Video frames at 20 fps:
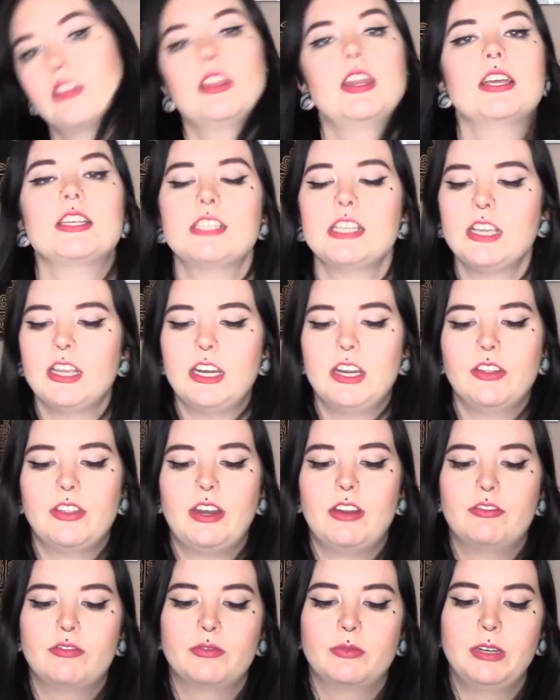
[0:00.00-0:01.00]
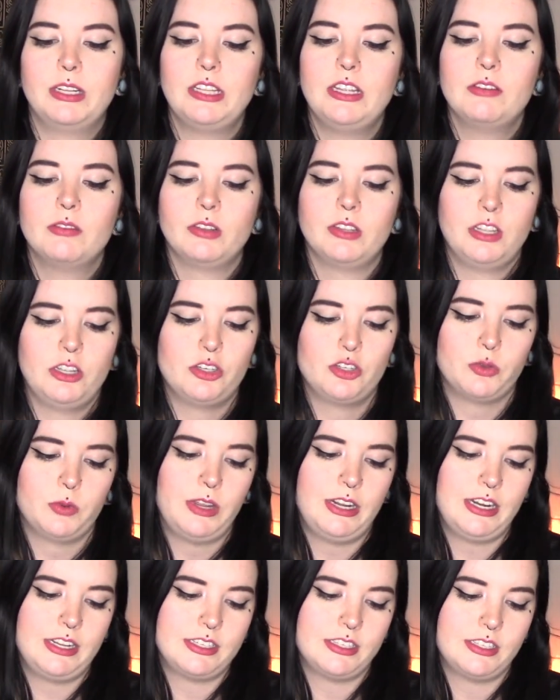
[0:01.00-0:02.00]
The next thing in here that I've really, really
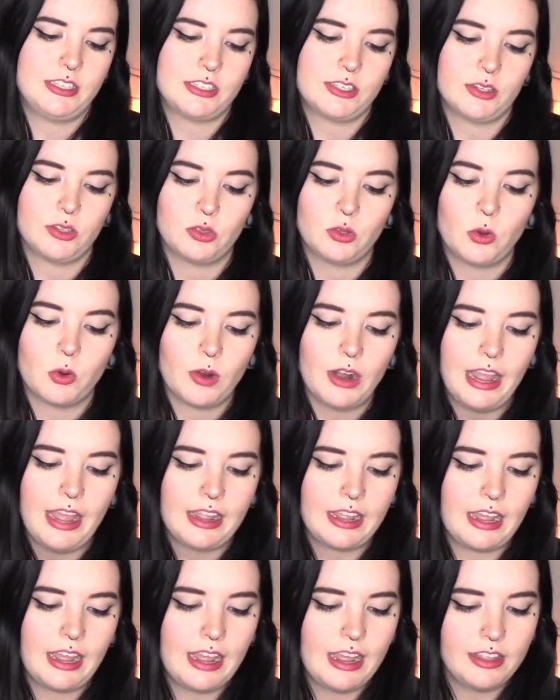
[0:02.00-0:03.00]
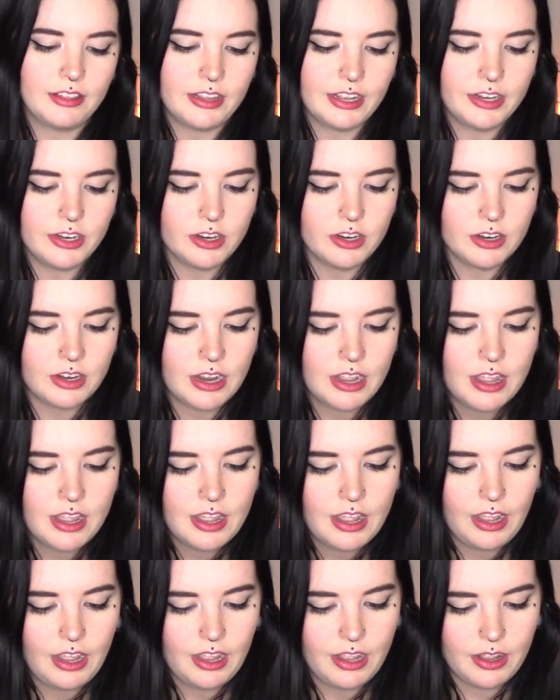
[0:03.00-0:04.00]
enjoyed is this Lorac eyeliner.
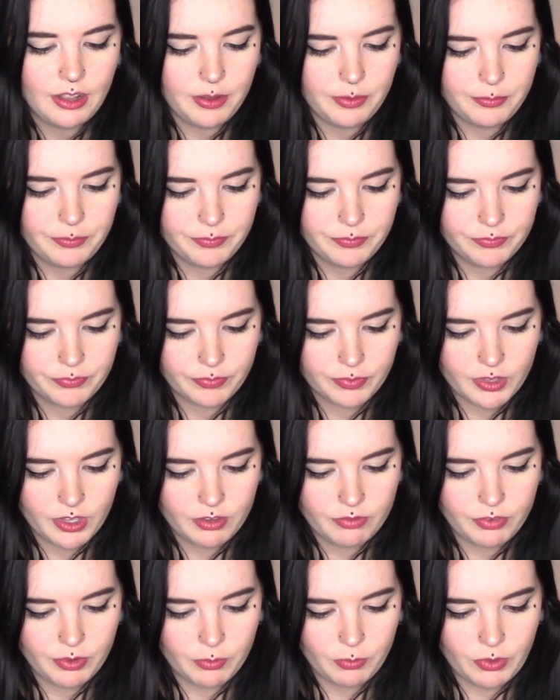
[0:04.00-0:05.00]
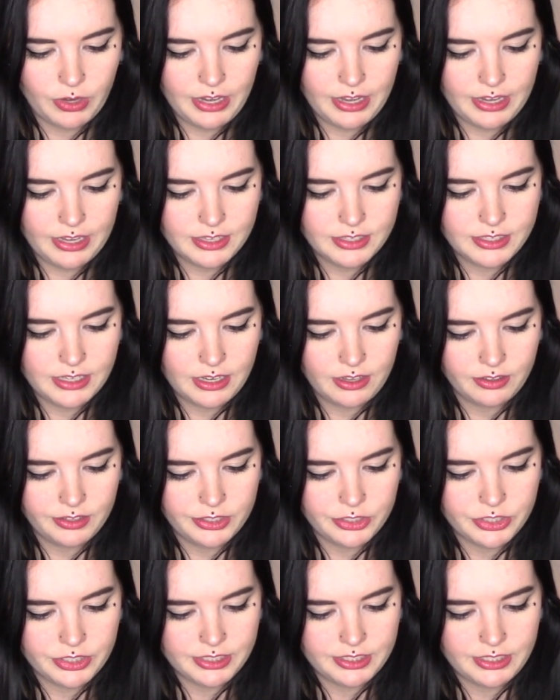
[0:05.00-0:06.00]
Um, from what I can tell,
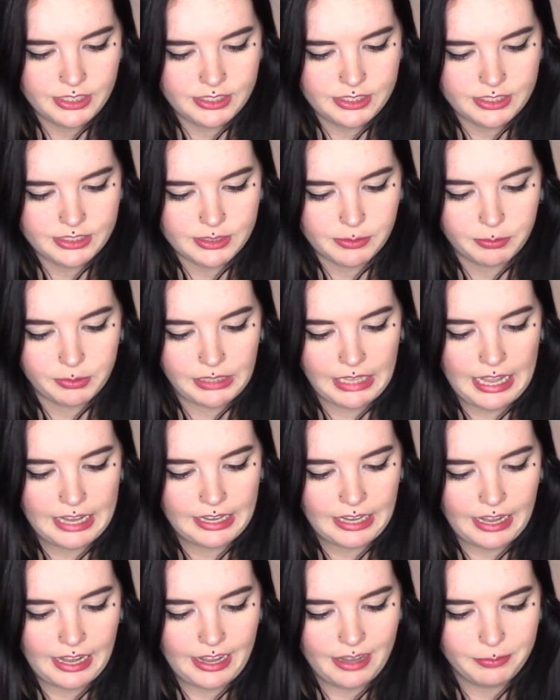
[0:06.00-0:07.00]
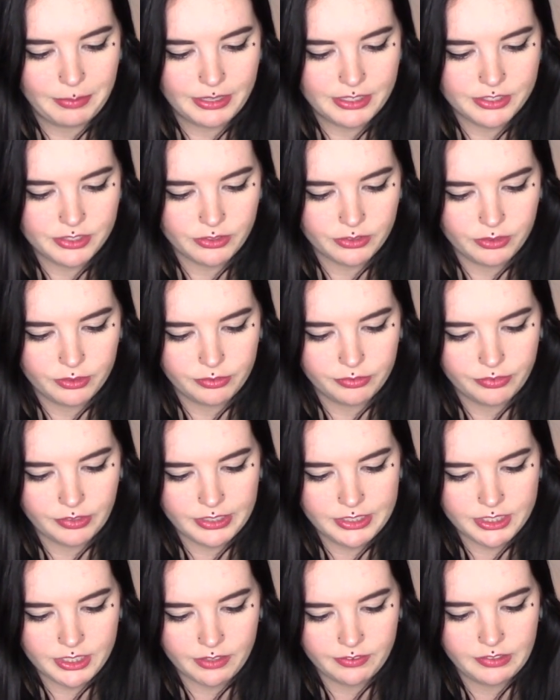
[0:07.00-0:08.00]
it just says it's a black eye pencil,
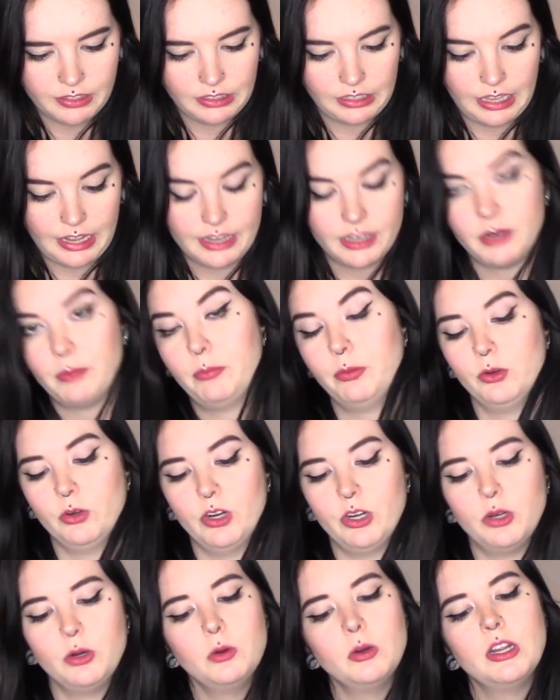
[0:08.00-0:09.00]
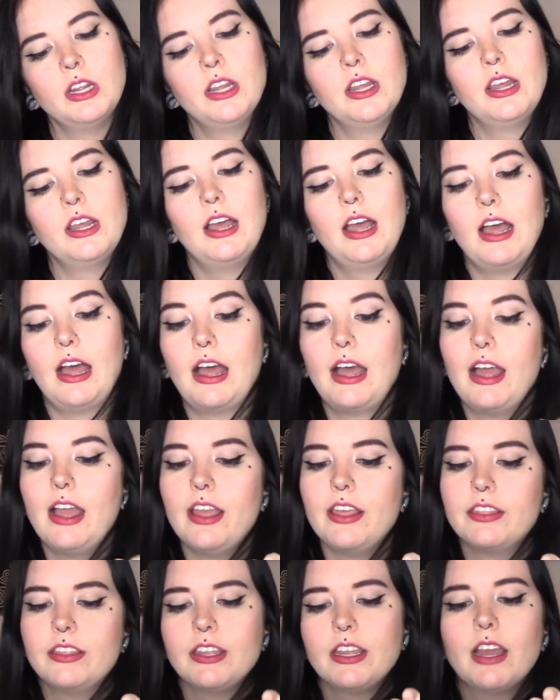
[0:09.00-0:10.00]
front of the line pro.
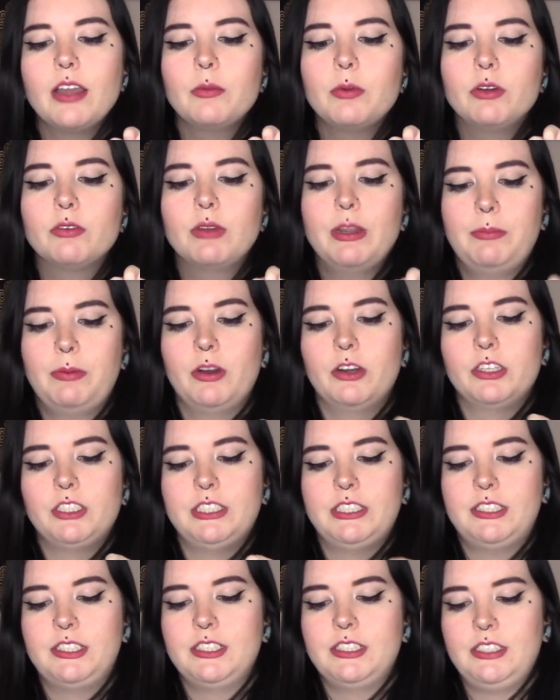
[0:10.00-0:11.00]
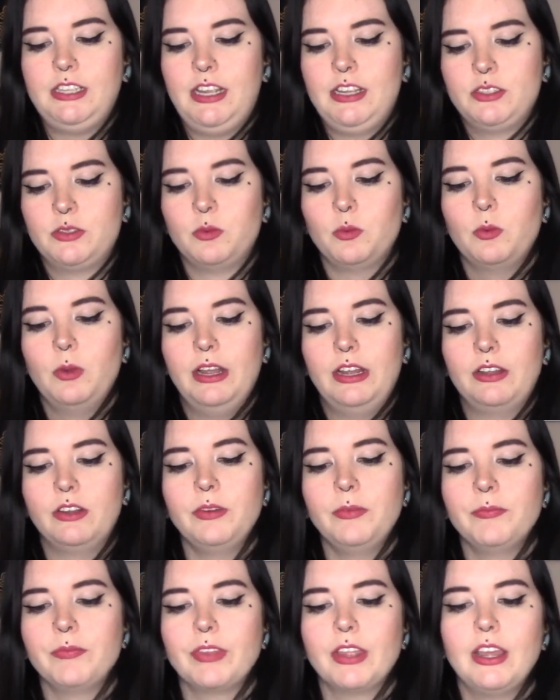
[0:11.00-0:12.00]
I think I would repurchase this as
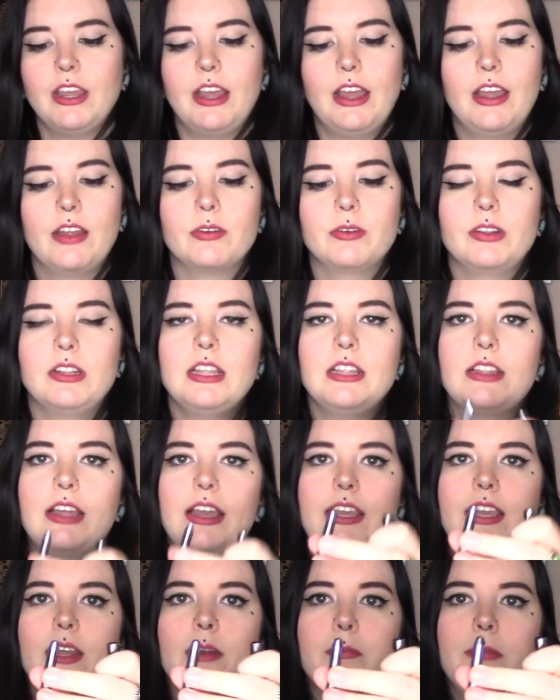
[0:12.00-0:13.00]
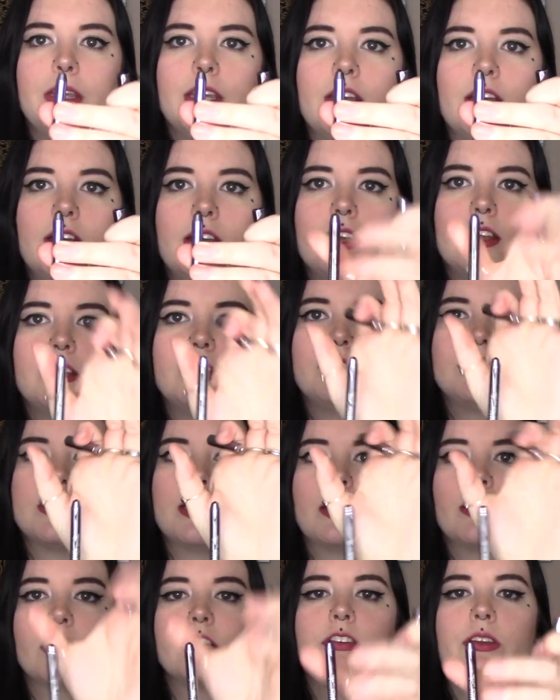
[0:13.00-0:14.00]
well. I really like it because,
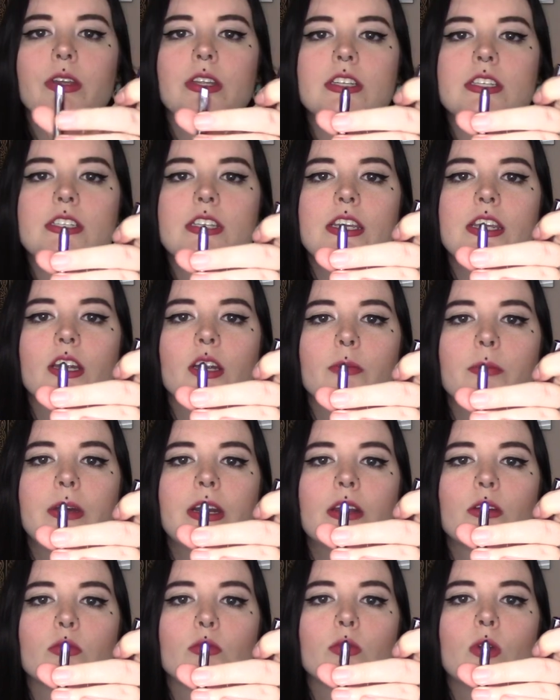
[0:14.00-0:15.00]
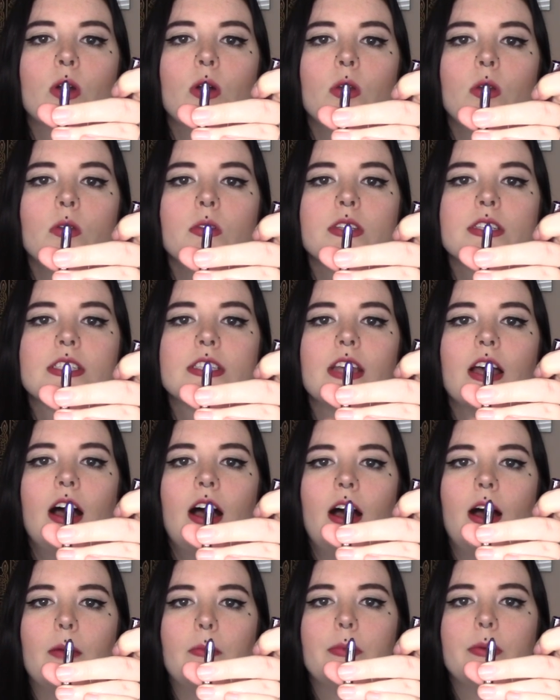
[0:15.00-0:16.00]
I don't know if you can see here, but it rolls
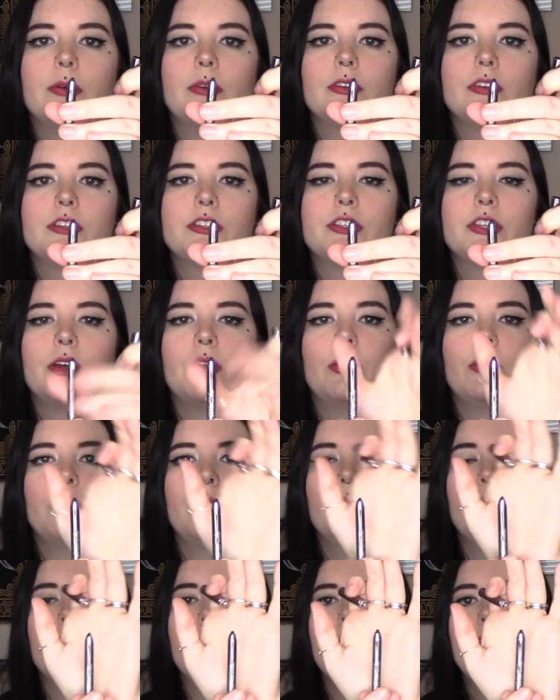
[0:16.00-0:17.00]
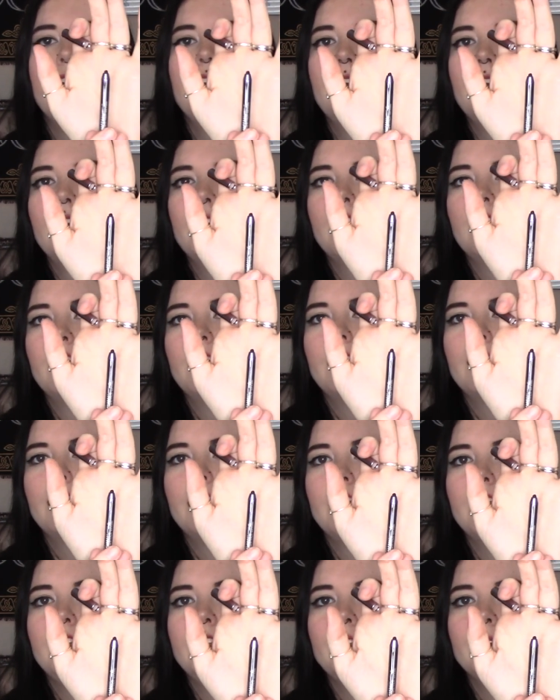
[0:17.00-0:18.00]
up. So
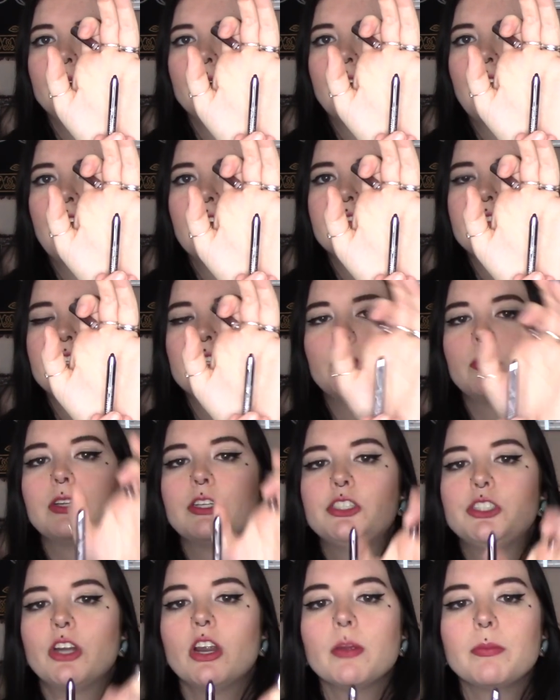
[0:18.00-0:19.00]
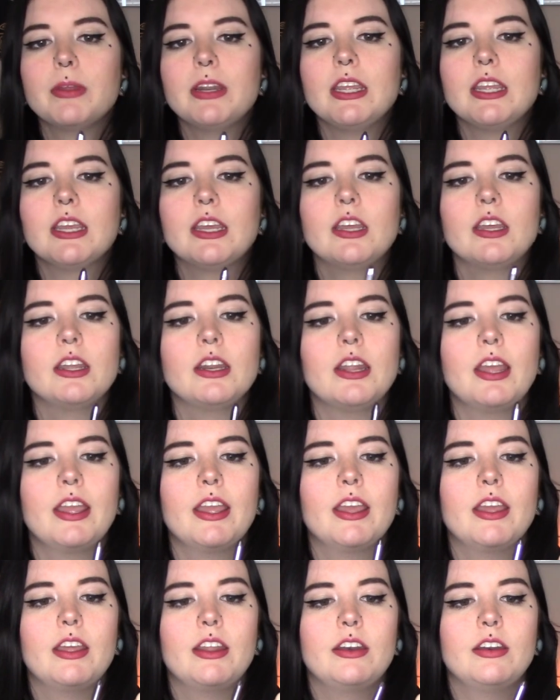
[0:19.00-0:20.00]
you don't have to deal with sharpening it,
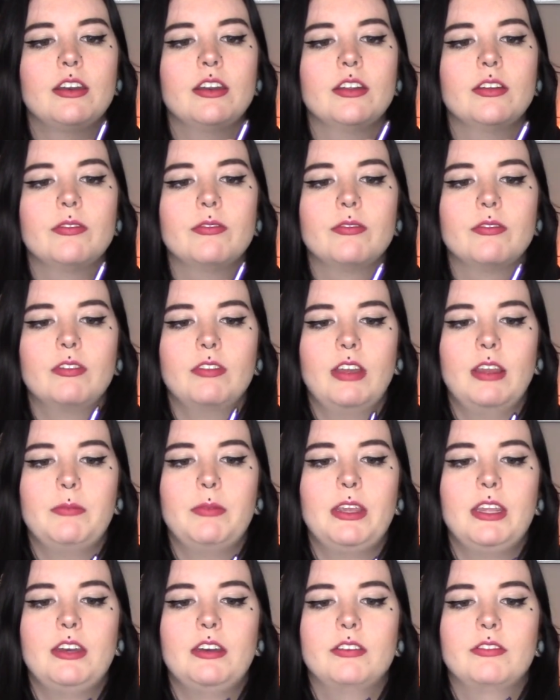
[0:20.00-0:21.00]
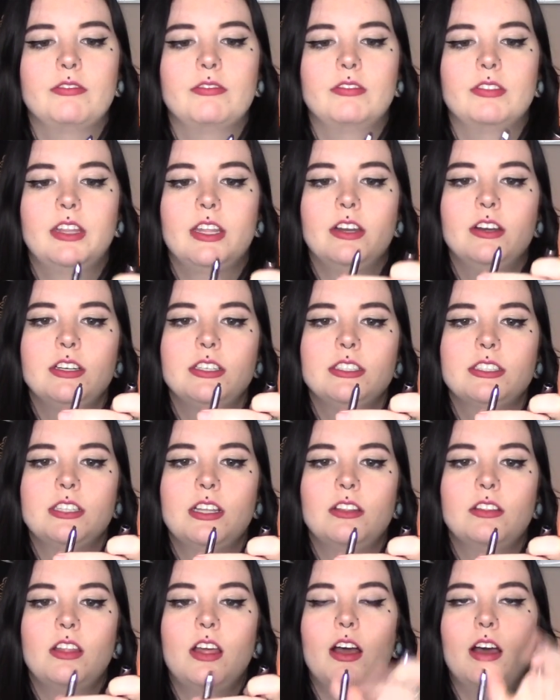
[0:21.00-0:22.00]
and I mean, there's a
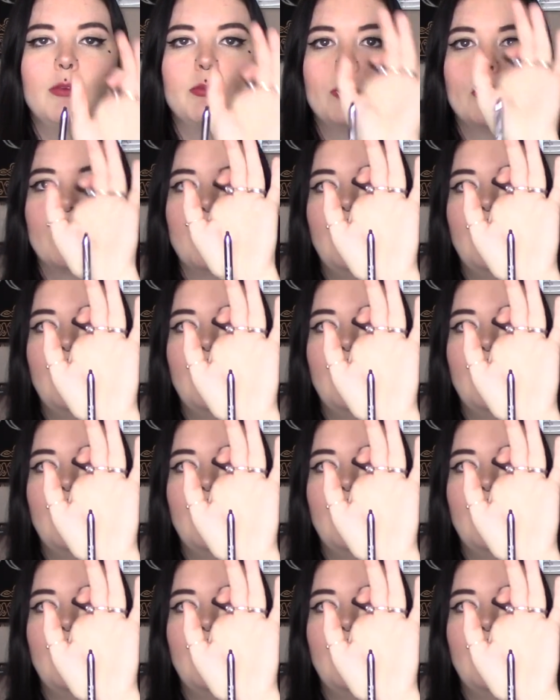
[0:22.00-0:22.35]
lot more